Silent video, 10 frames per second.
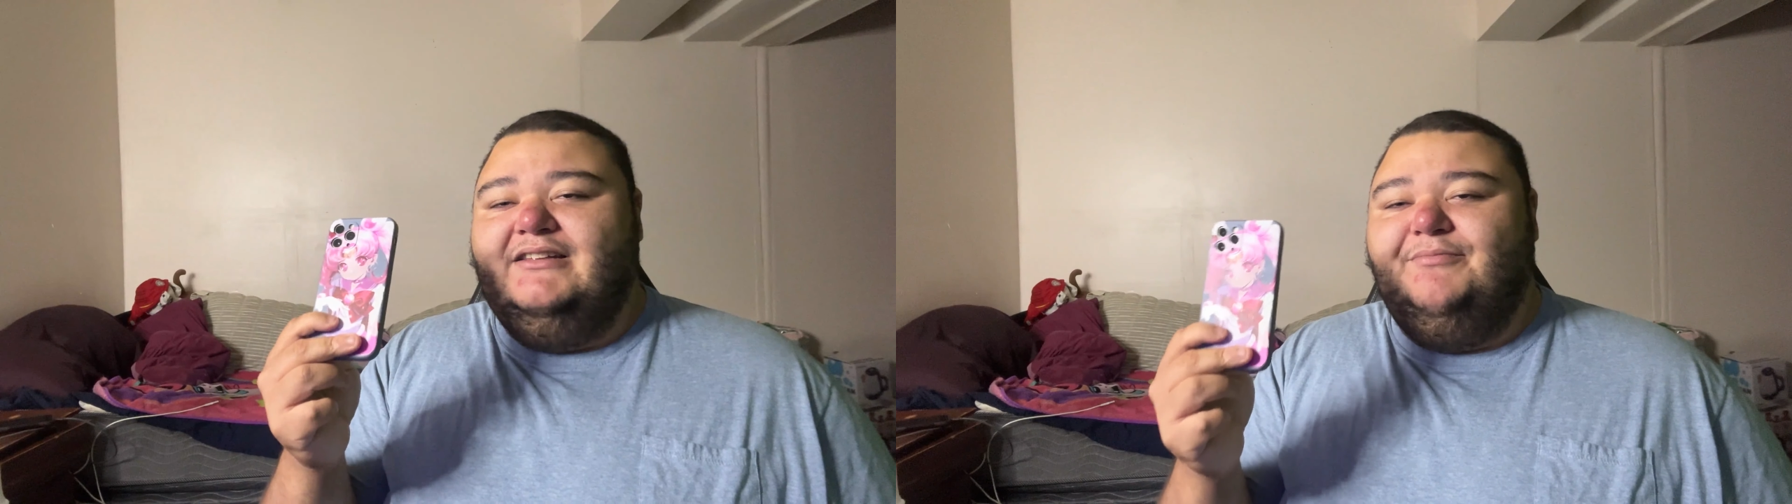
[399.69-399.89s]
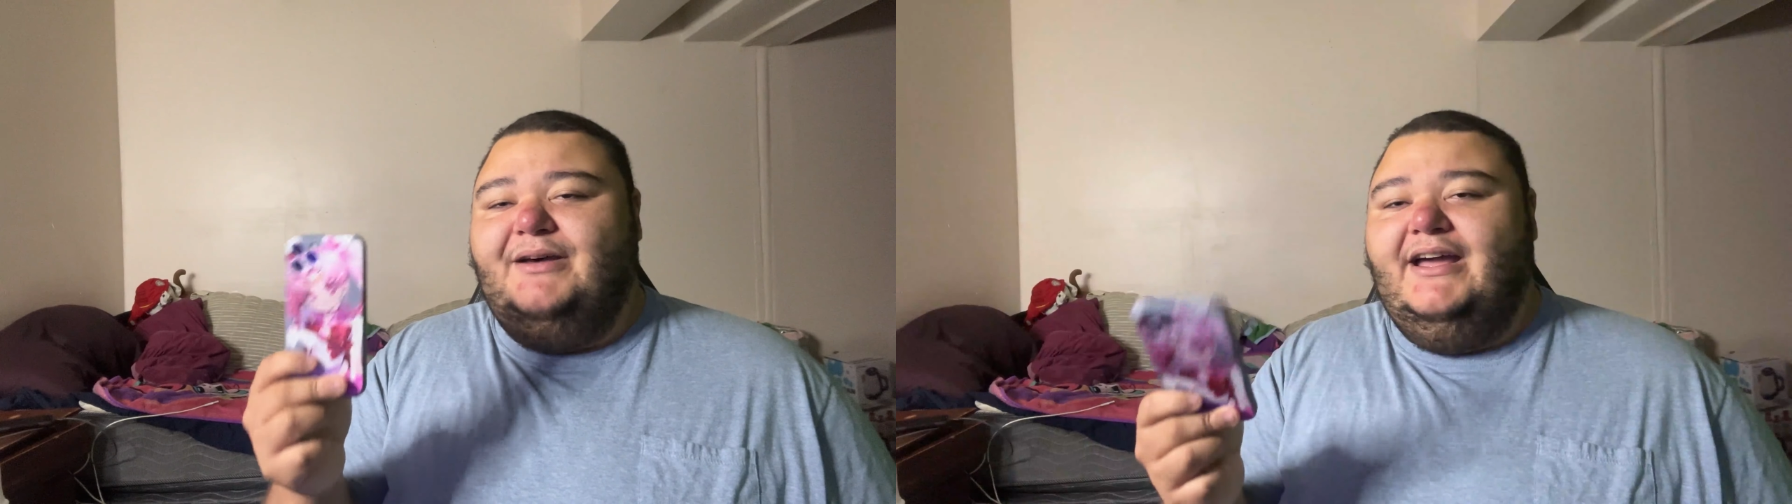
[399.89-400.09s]

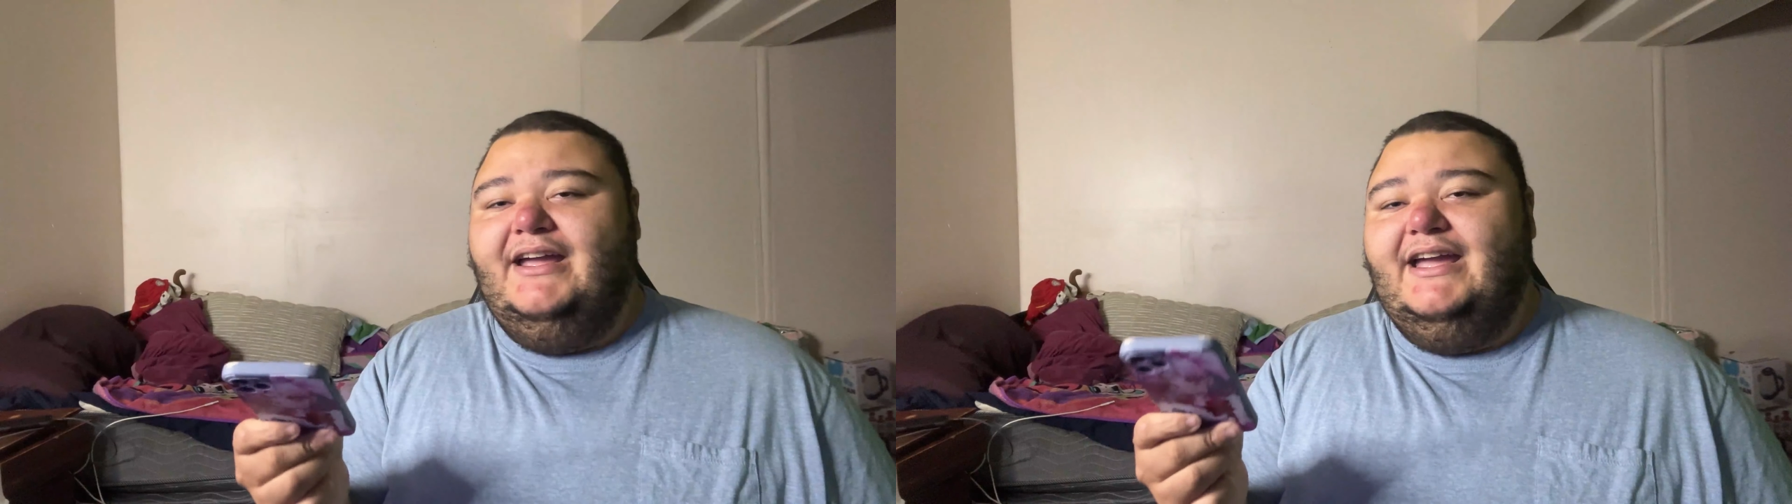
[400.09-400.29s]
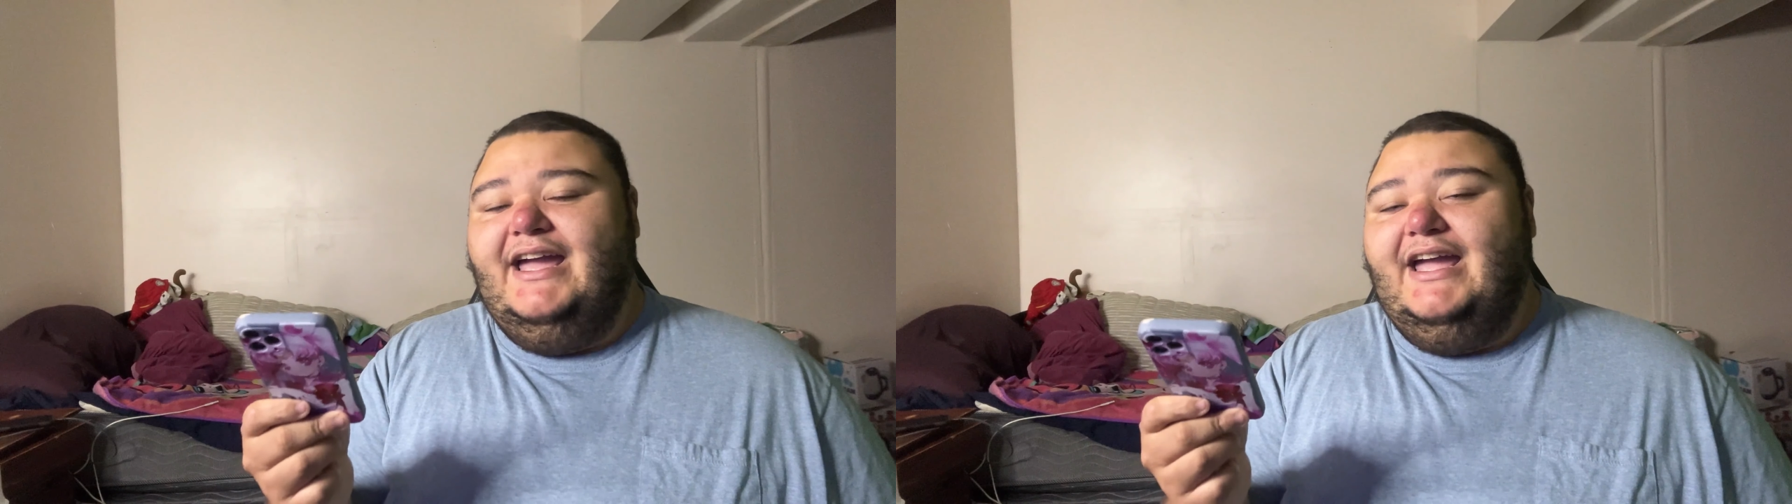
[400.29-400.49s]
to buy
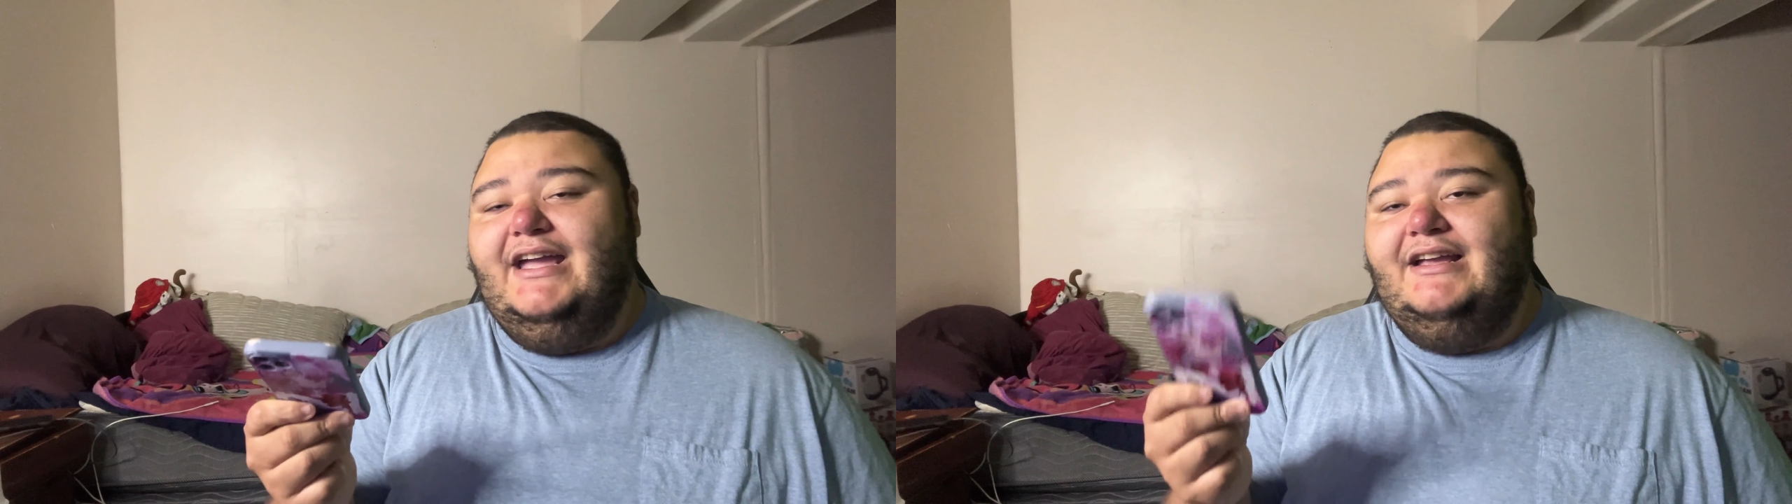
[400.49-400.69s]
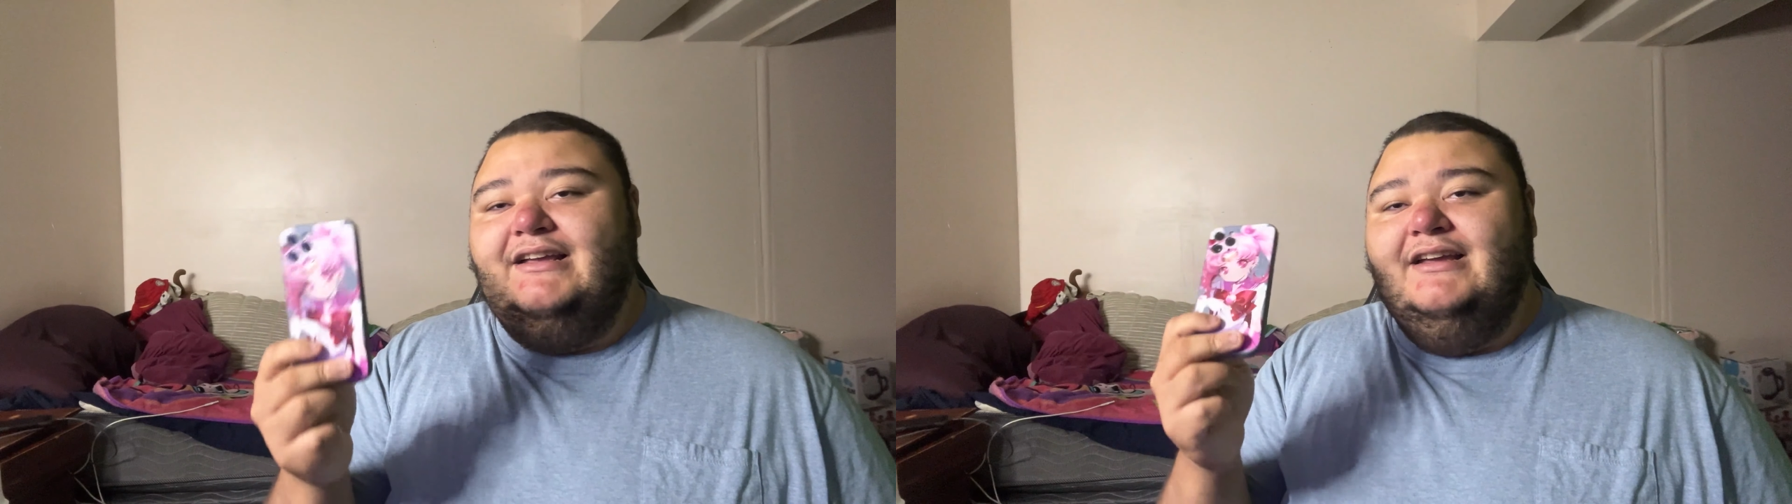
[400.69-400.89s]

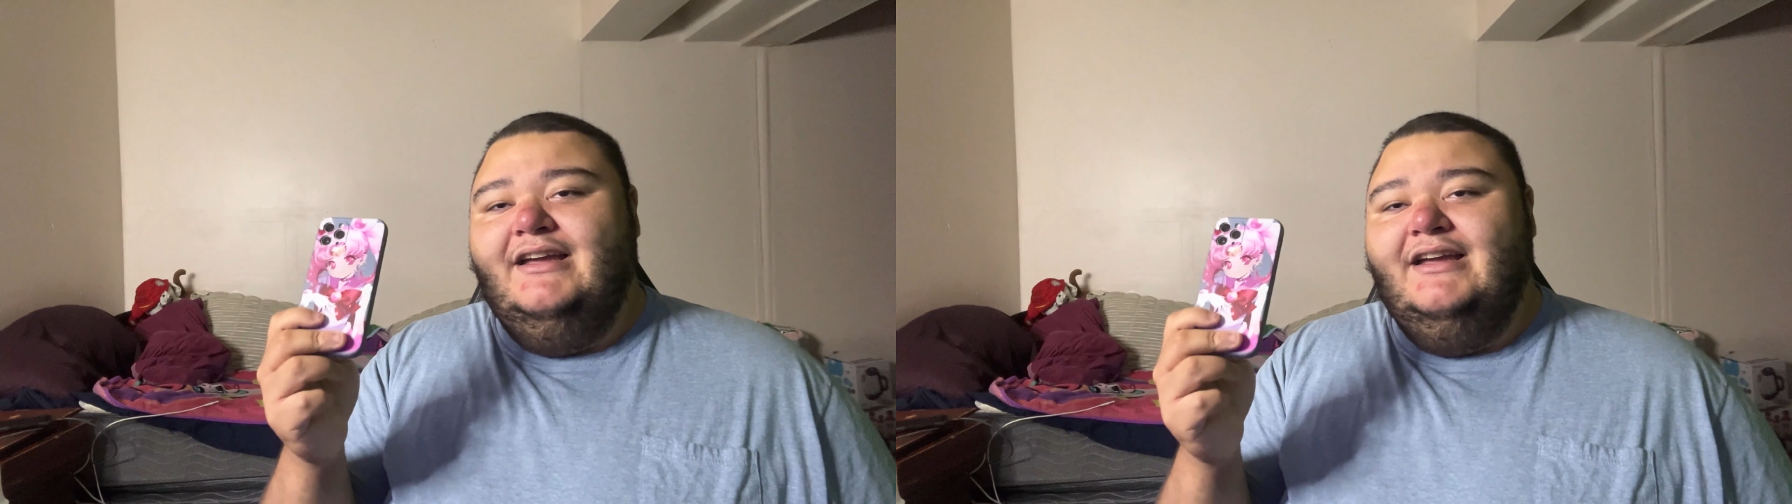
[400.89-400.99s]
you